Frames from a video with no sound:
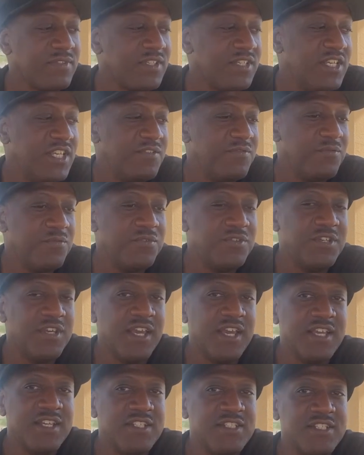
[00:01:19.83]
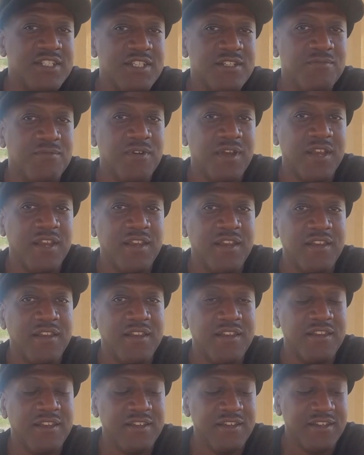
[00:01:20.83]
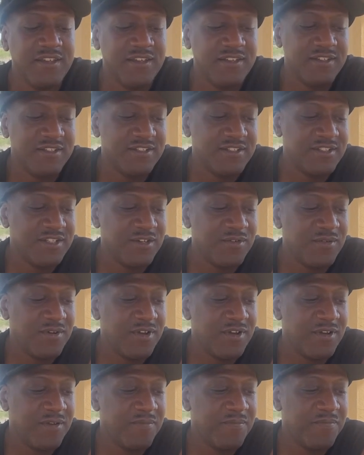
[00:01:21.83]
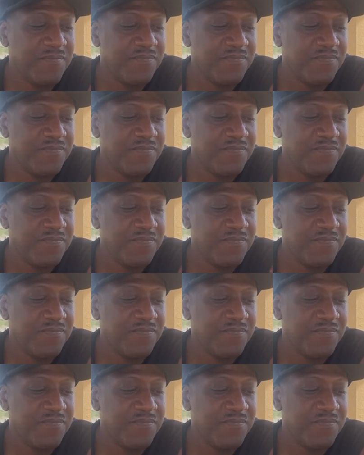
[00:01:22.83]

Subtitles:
even with your AC running. So